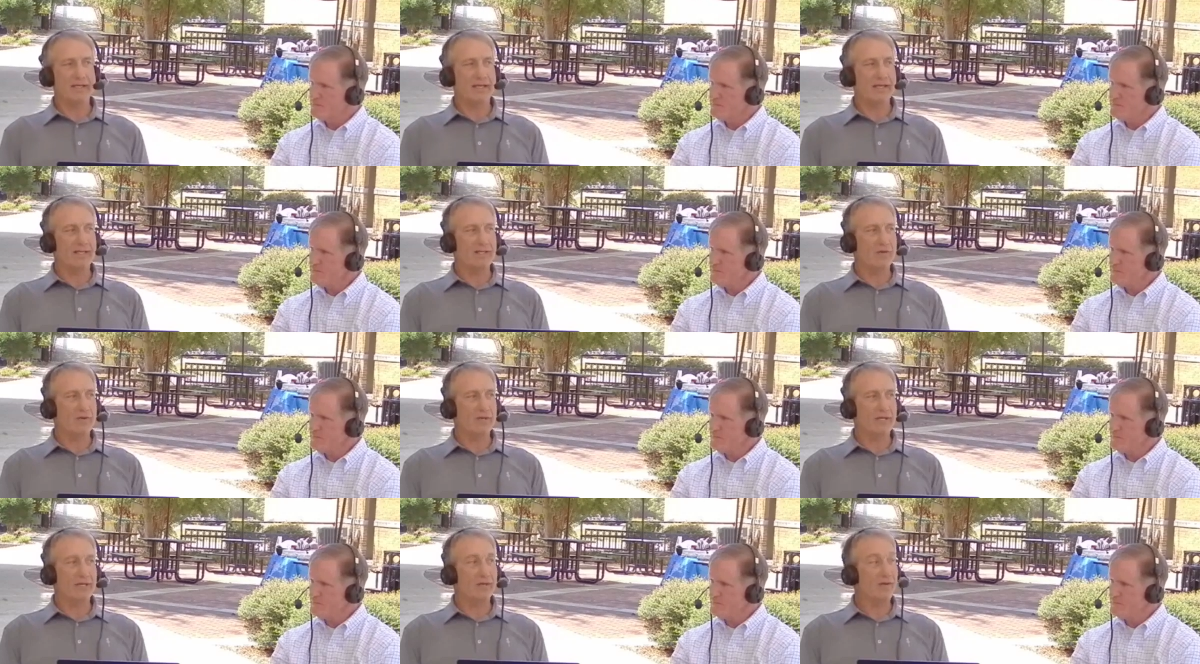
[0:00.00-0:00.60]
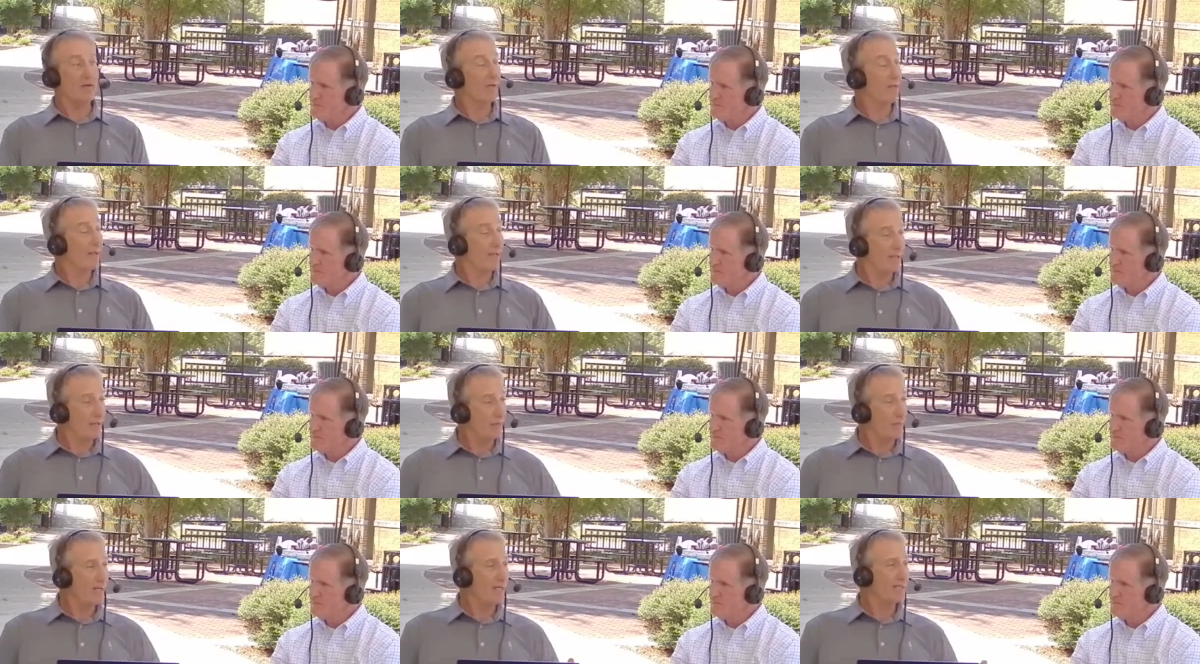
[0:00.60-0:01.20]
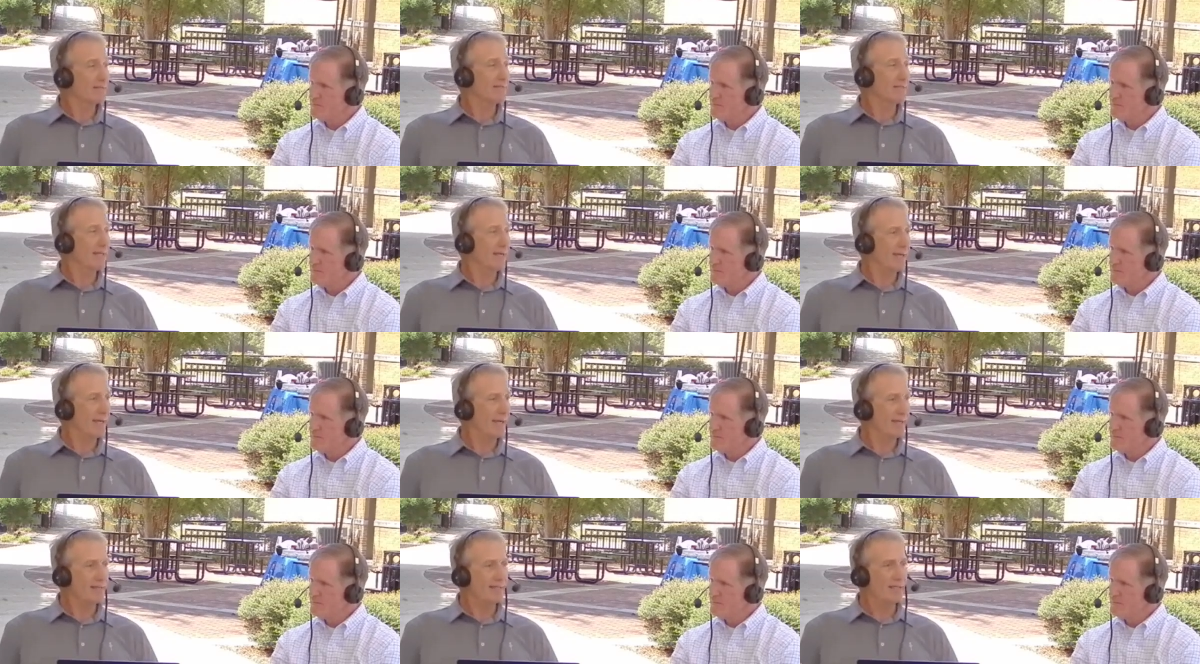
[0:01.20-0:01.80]
Speaker 1: I know I hear a lot about
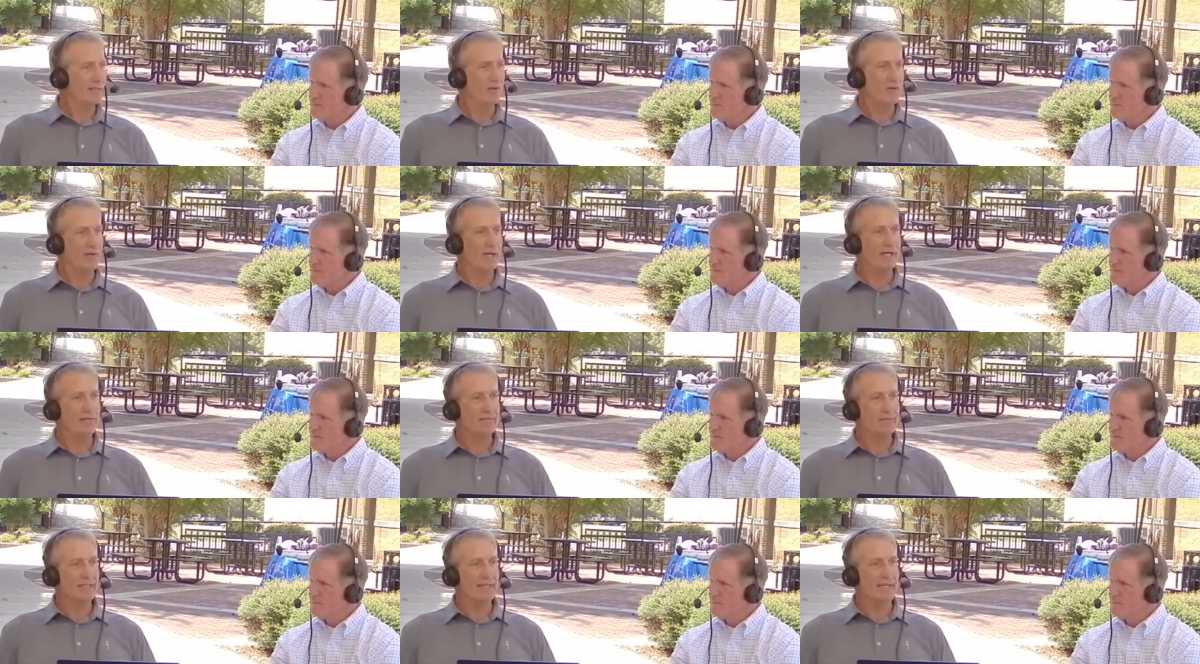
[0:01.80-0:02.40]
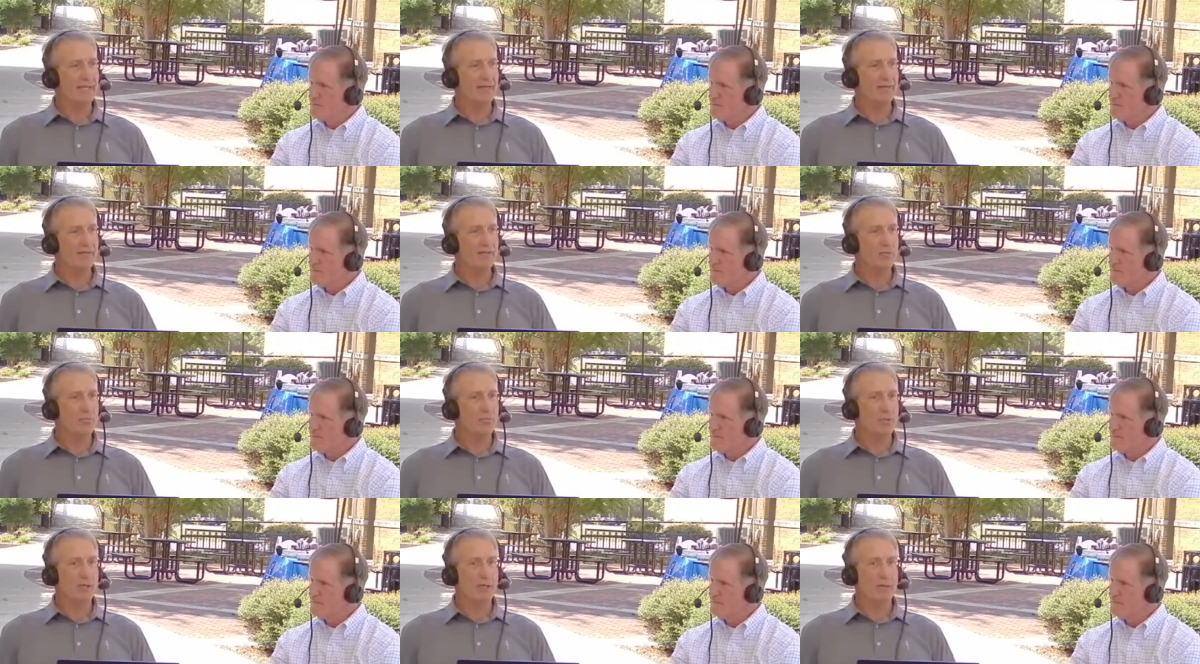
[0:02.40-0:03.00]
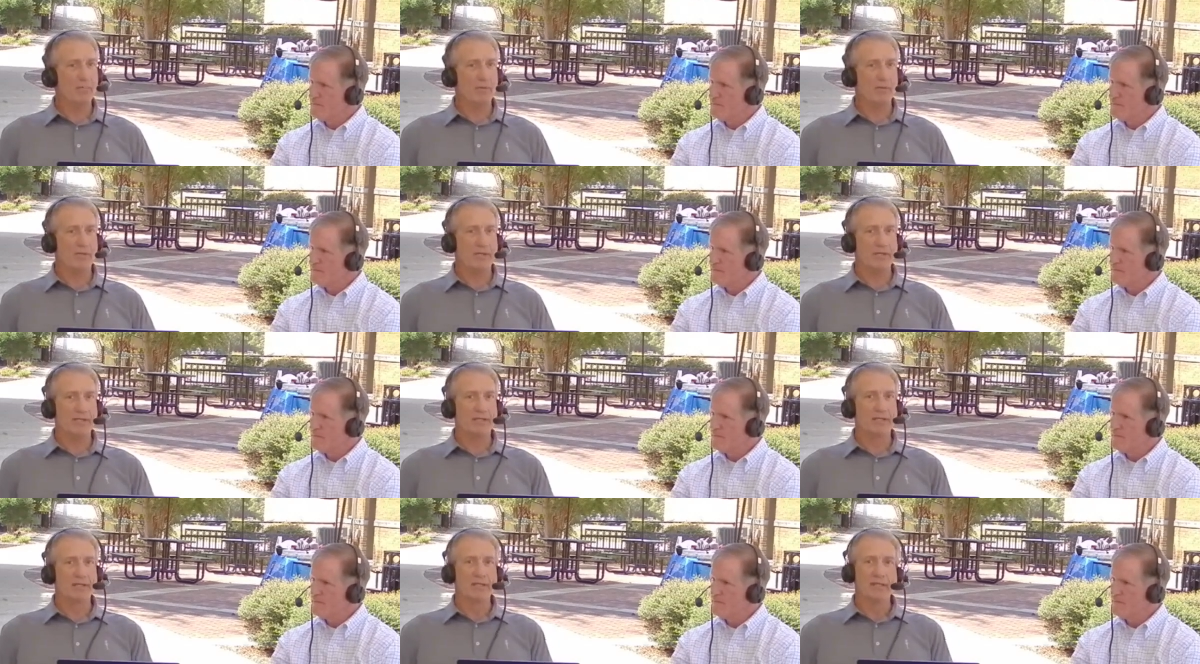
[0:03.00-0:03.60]
that, you know, out in the
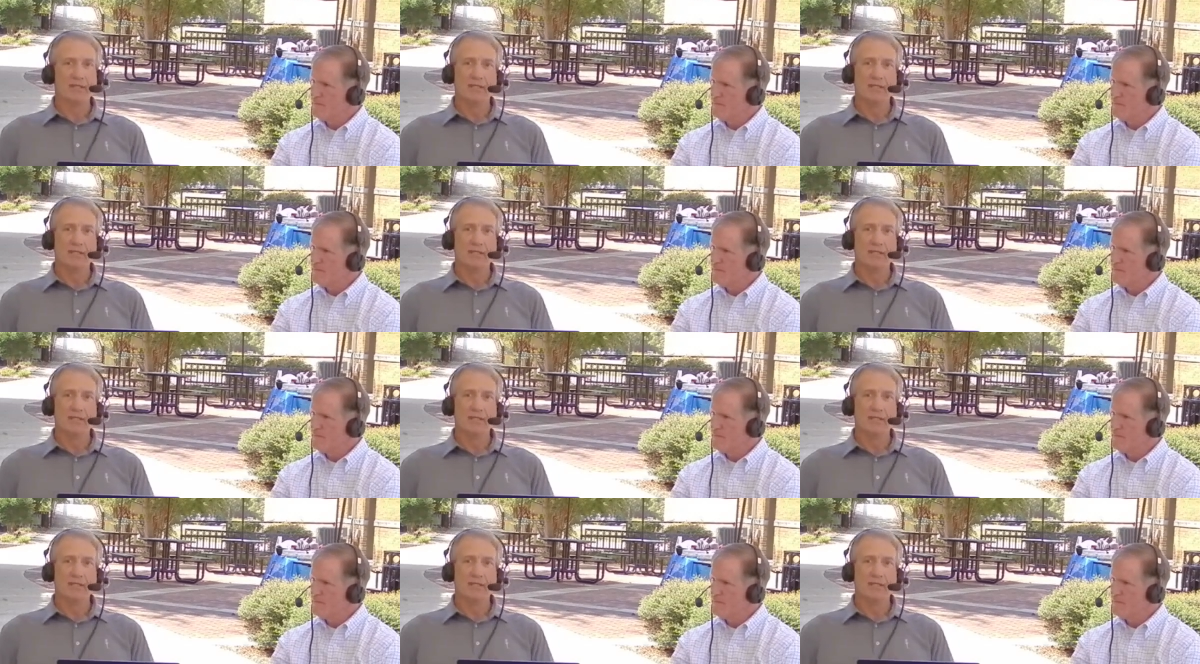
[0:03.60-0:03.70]
public.